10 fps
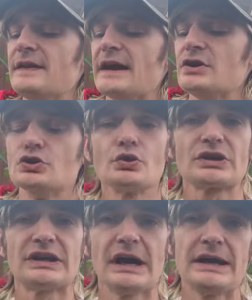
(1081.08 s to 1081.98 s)
that your
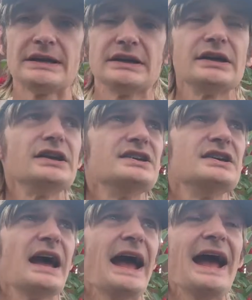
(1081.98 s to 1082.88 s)
cutting
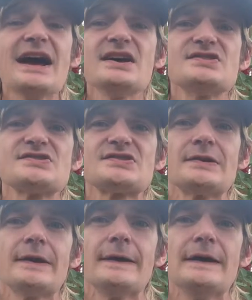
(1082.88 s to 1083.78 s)
has
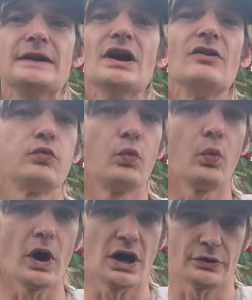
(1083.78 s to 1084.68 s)
enough
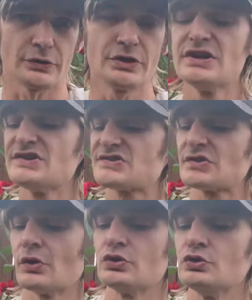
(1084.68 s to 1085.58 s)
water.
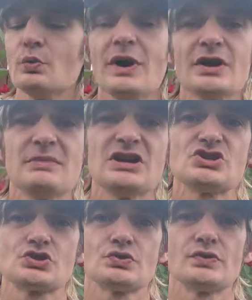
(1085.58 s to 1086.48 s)
So you want to make
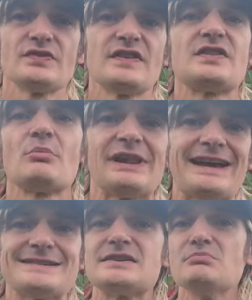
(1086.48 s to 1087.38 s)
sure that the
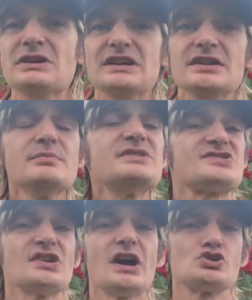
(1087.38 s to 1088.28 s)
planting medium
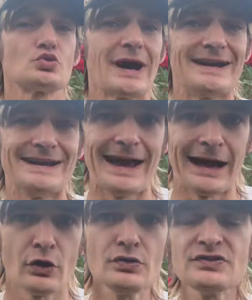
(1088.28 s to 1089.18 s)
is not dried
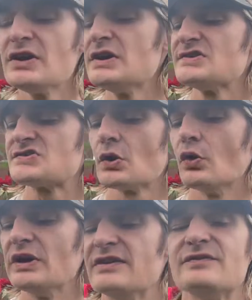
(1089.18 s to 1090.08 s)
out.
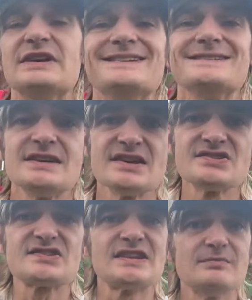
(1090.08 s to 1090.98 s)
So if it does
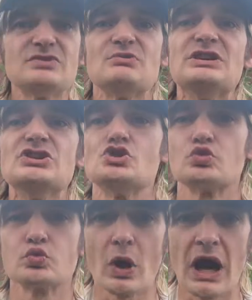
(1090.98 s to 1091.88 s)
seem to be
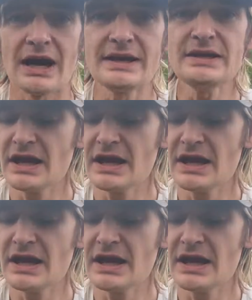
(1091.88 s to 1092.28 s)
dry,